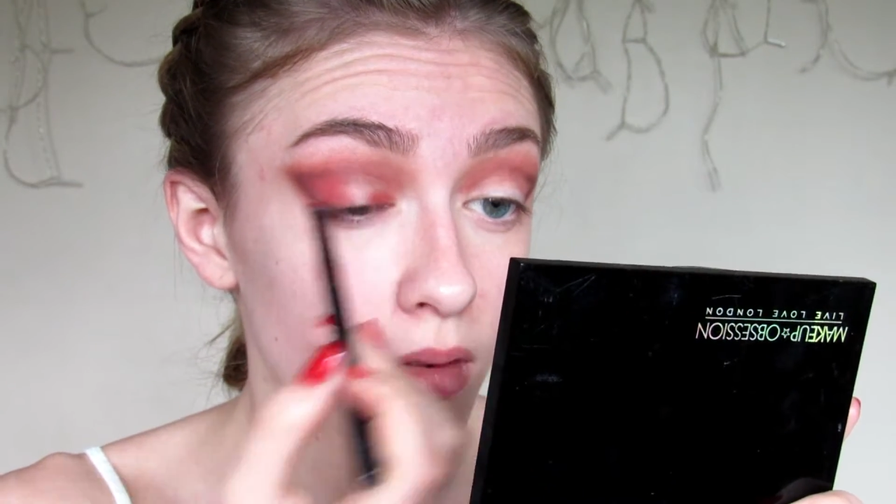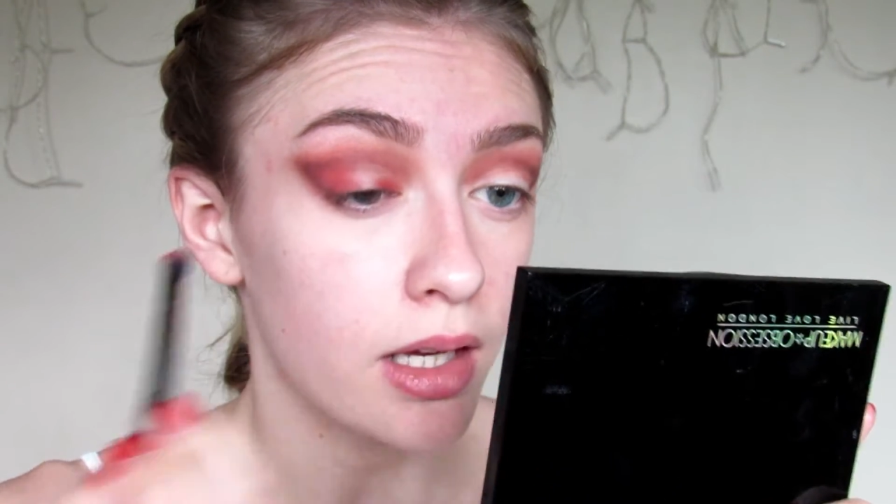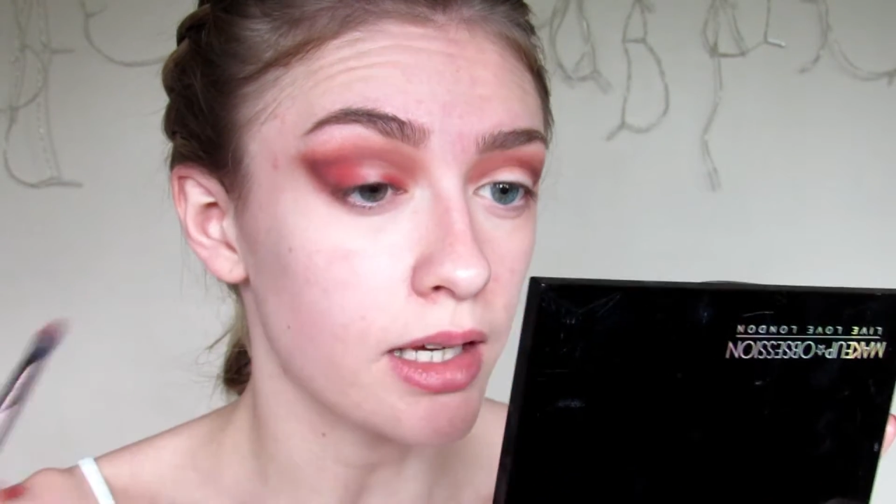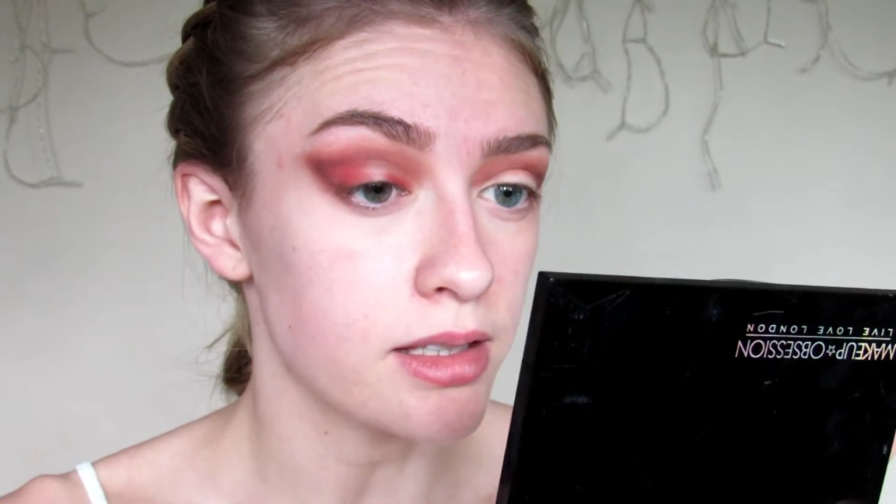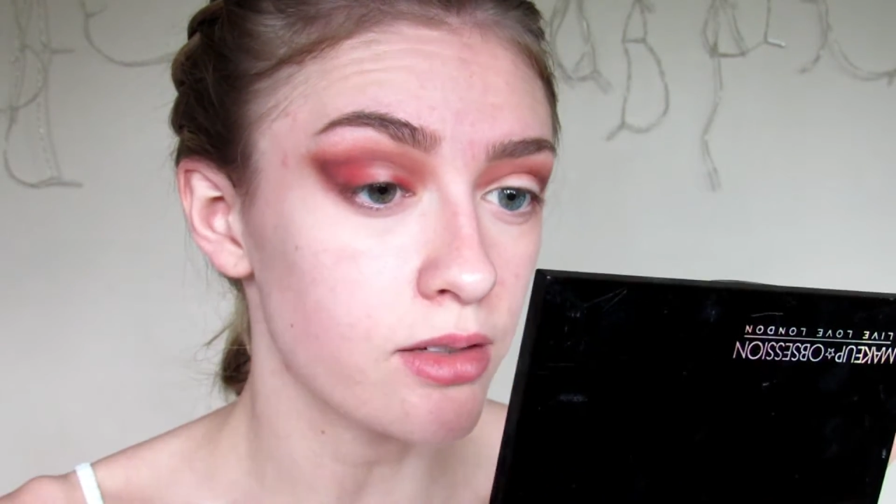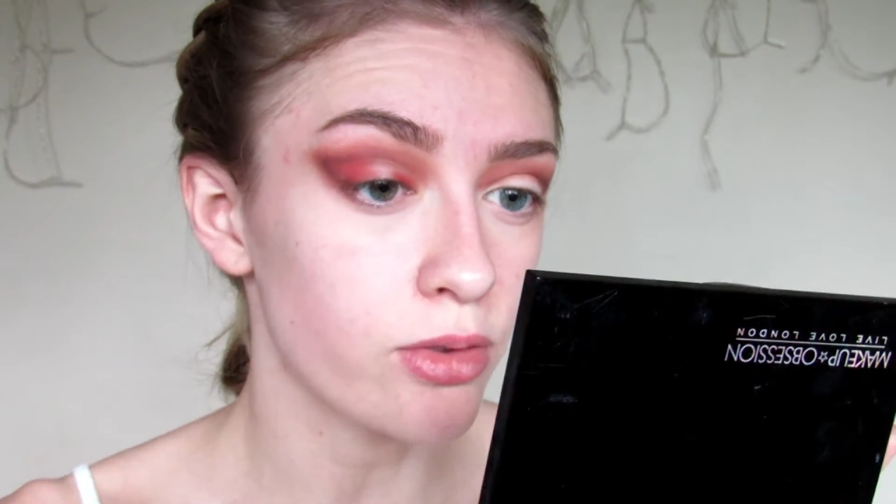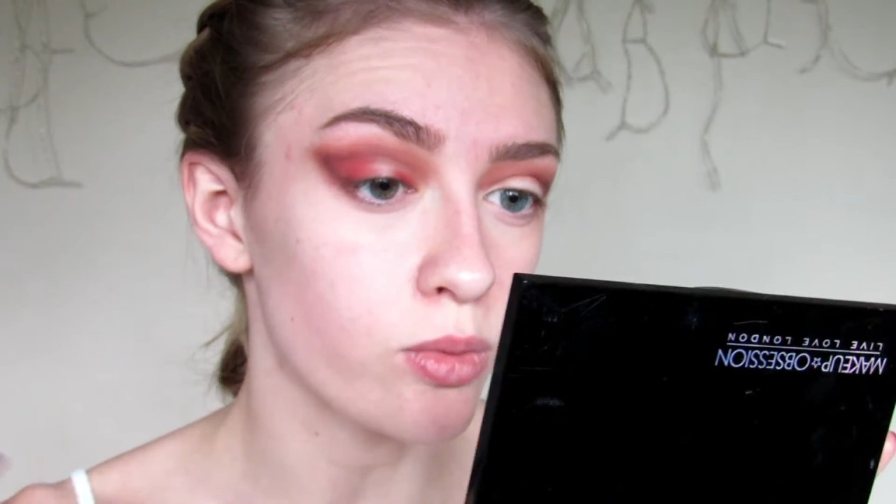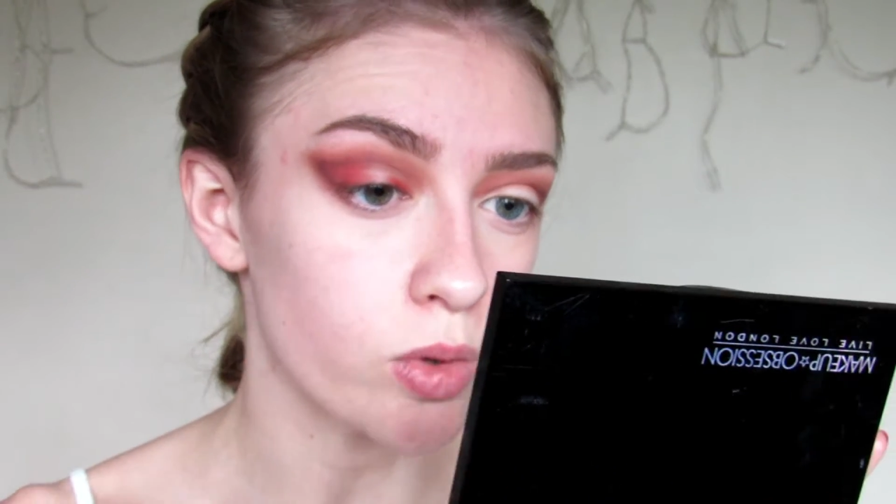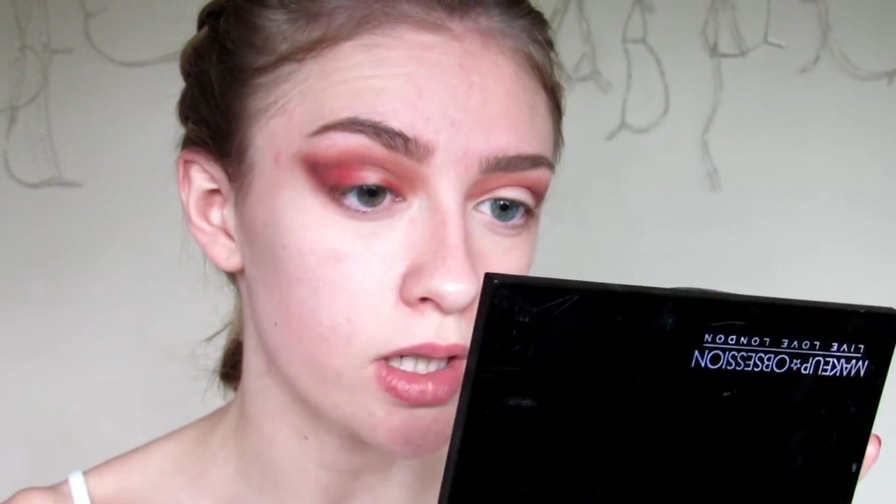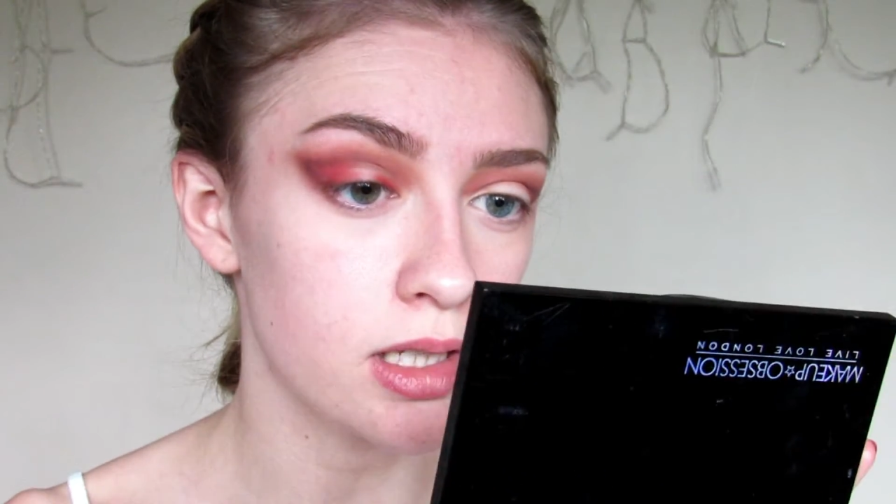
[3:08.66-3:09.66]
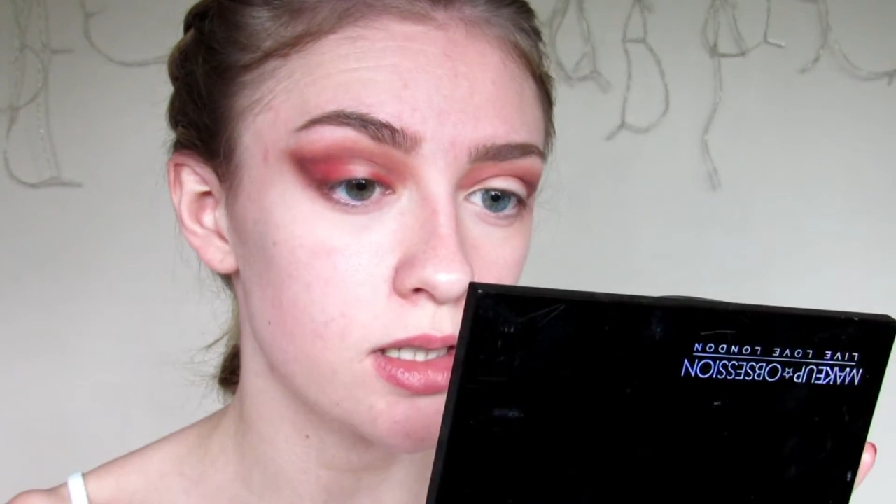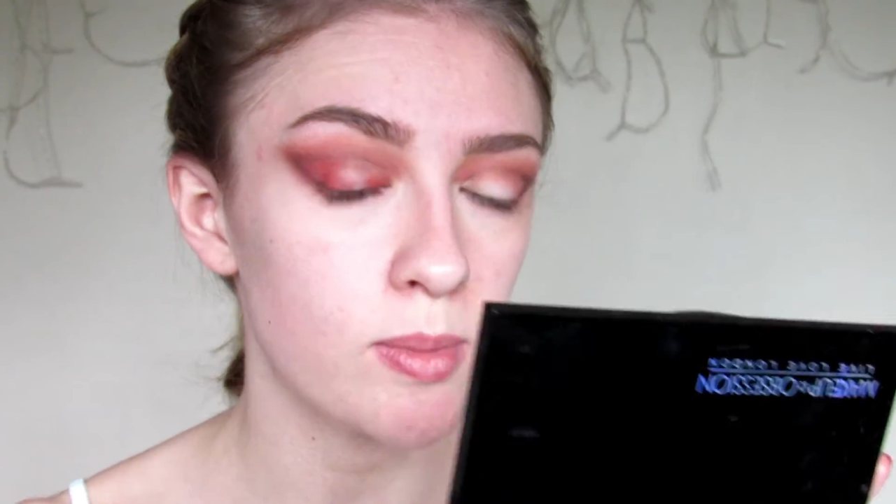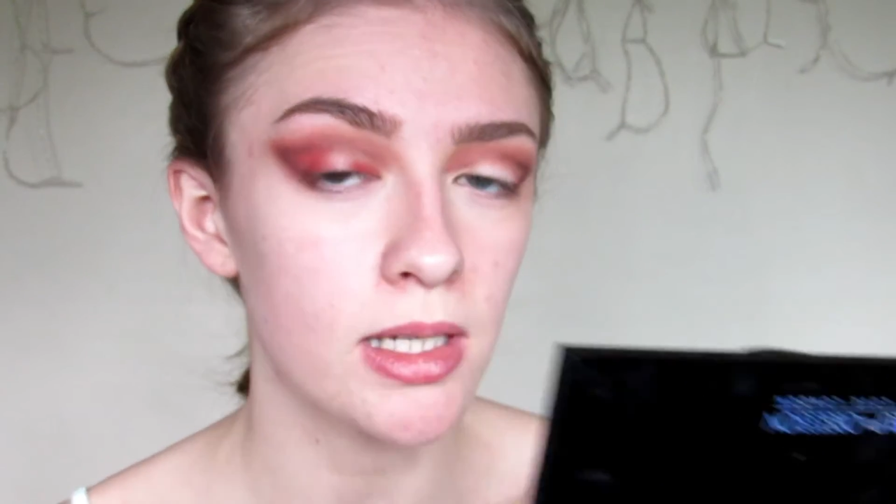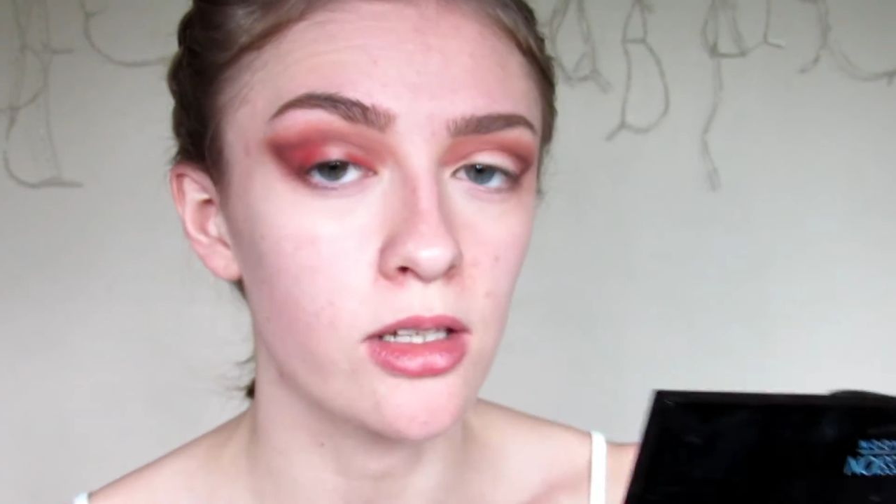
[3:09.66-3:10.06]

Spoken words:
I guess if you want it to be